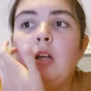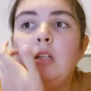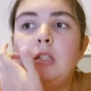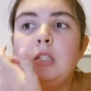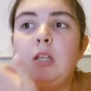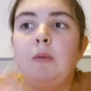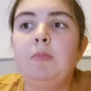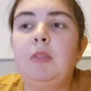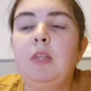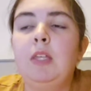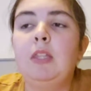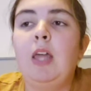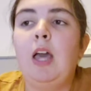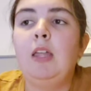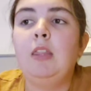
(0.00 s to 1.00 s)
on
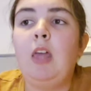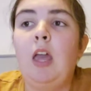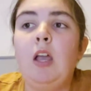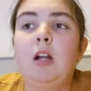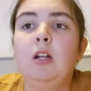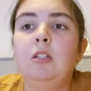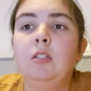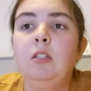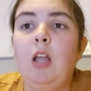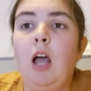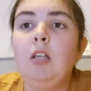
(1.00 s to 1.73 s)
something that they are not